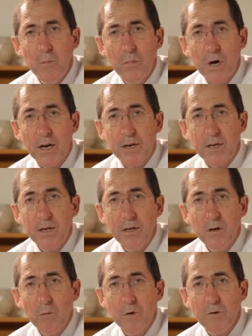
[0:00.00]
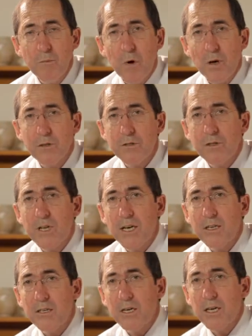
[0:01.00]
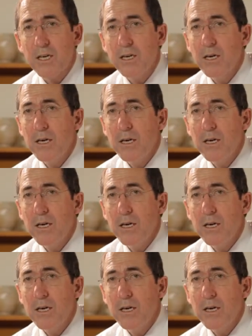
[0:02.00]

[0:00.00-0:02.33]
But with modern CT,